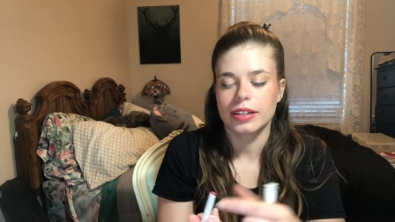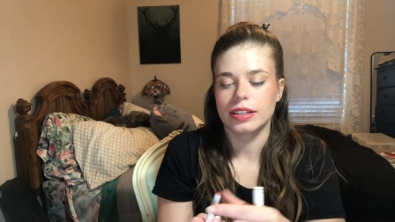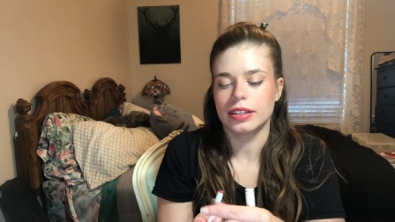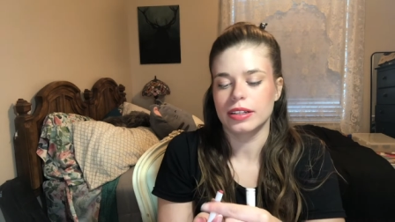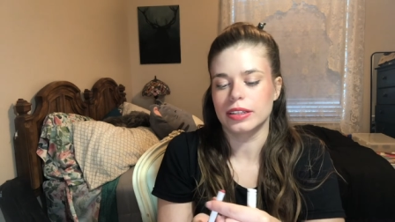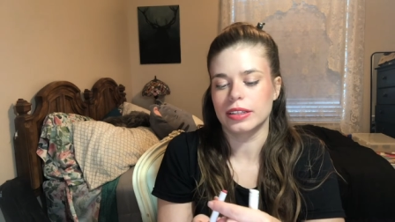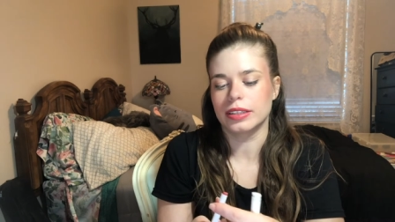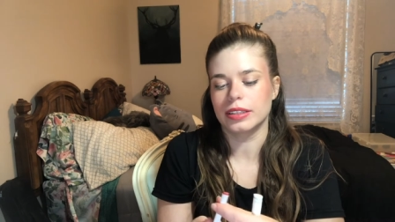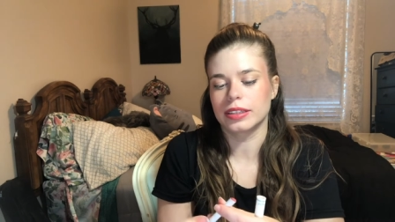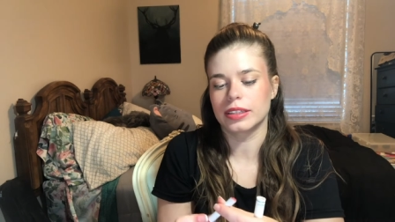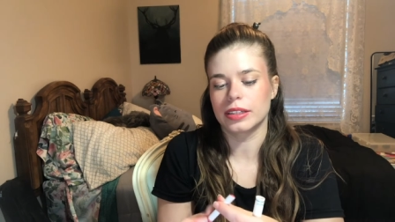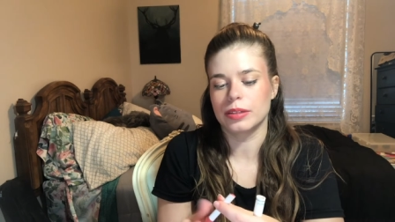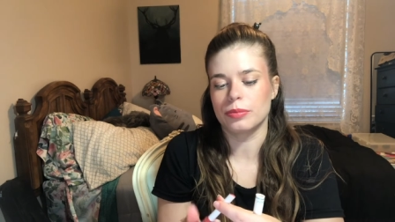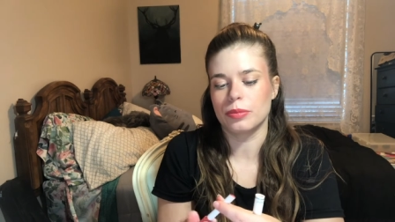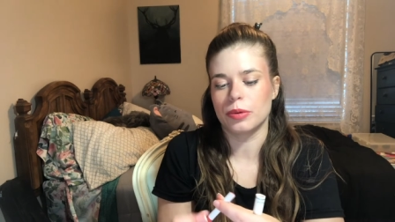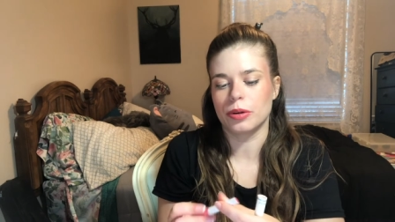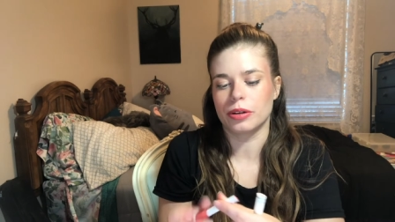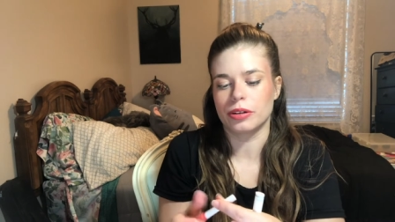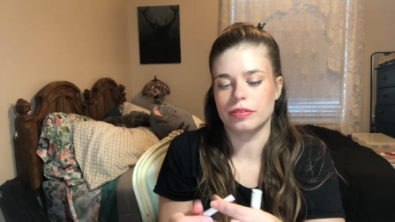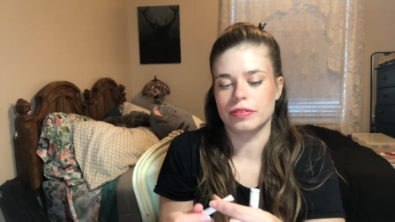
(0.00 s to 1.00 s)
uh, get
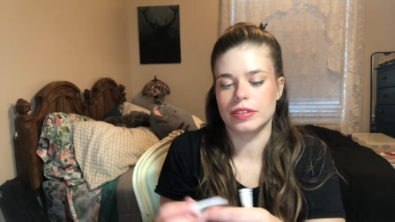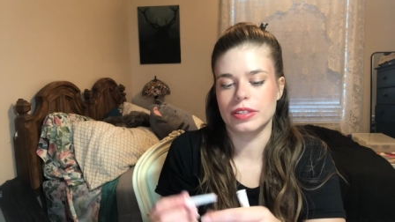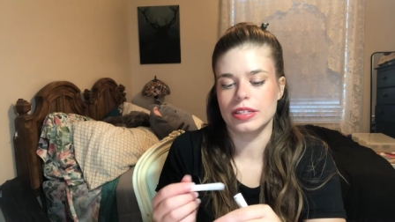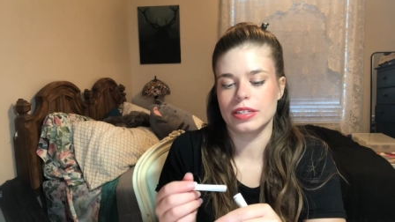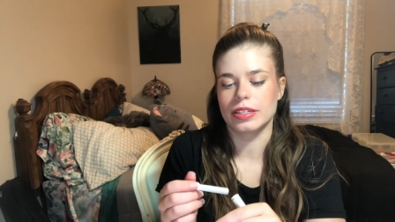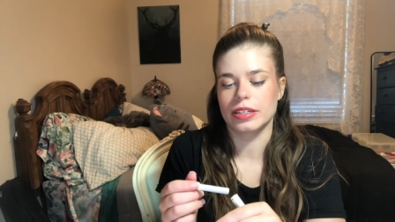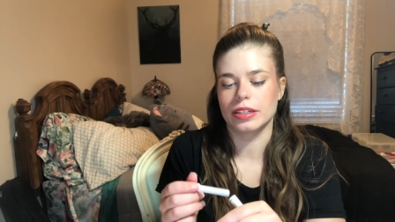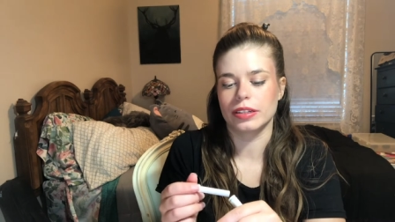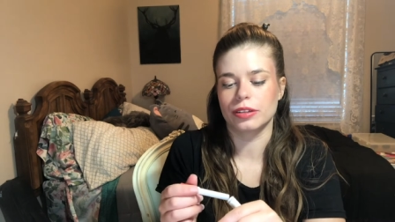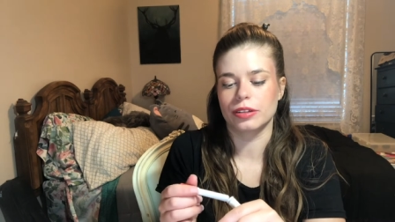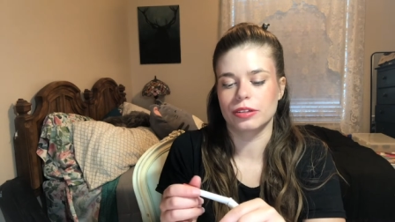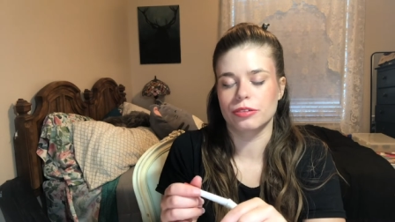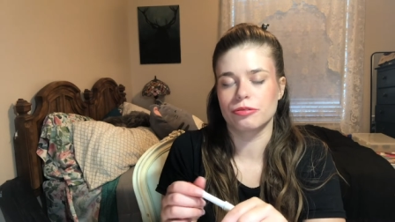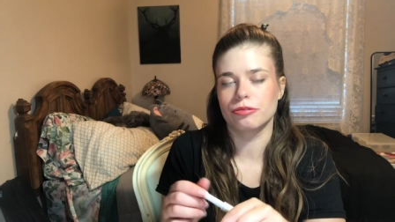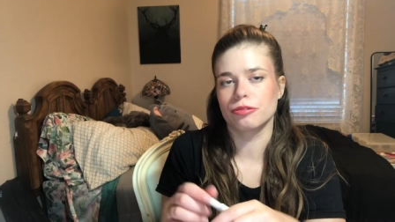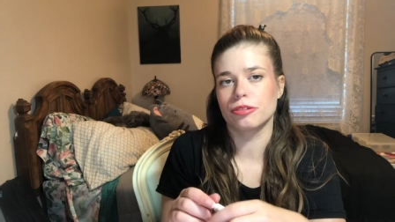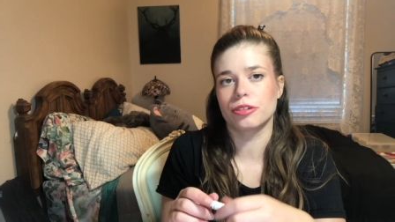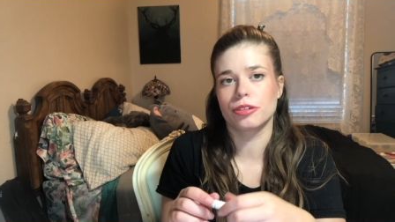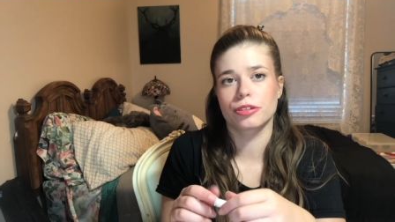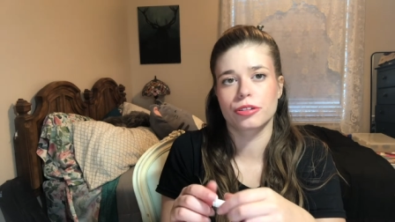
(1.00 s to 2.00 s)
more of a detailed look
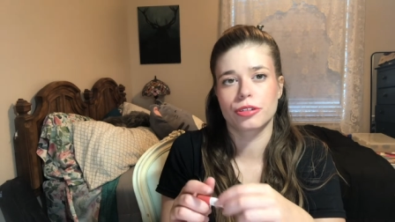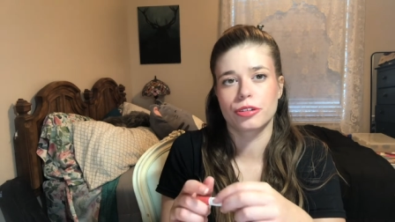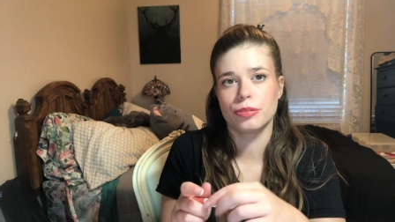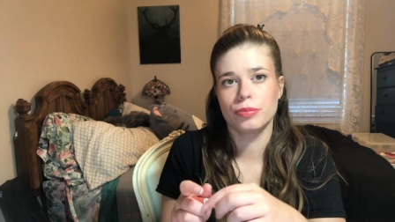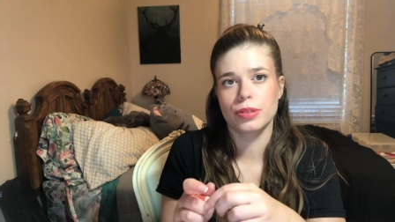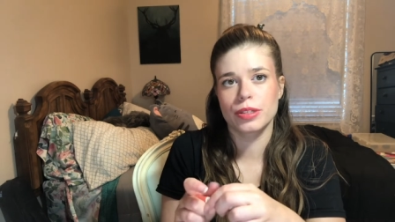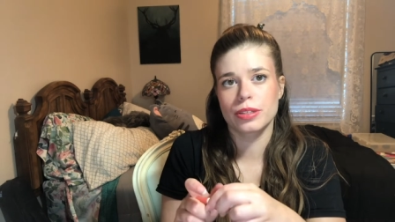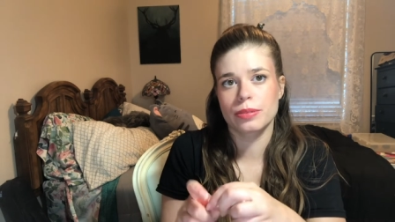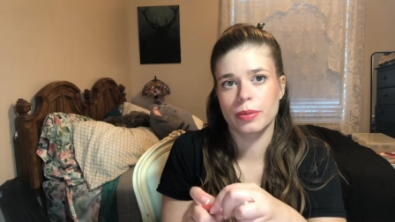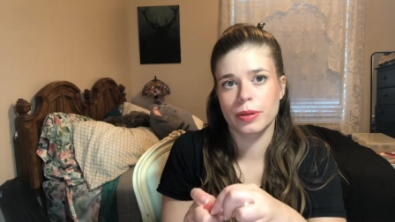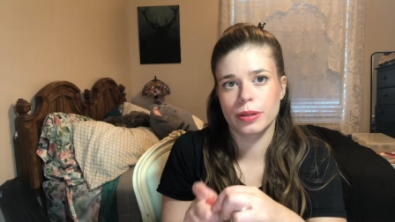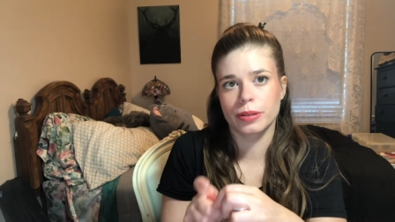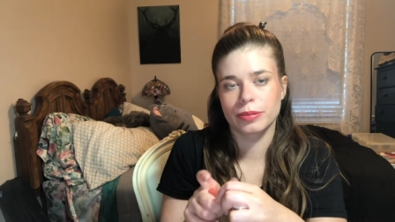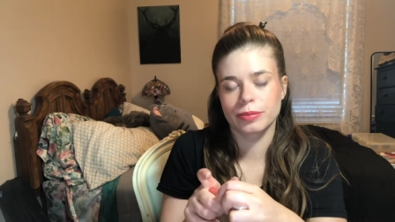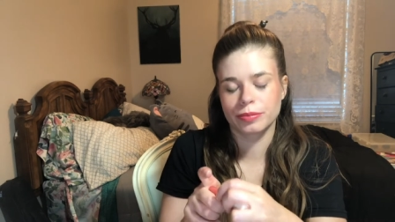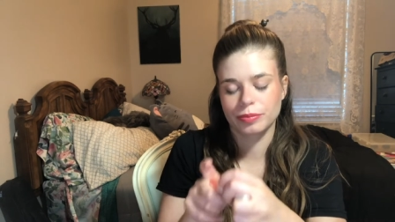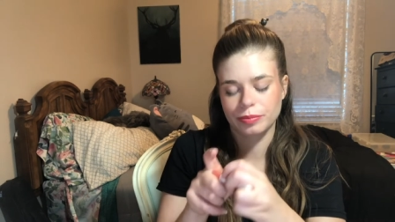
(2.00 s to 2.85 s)
for your cupid's bow.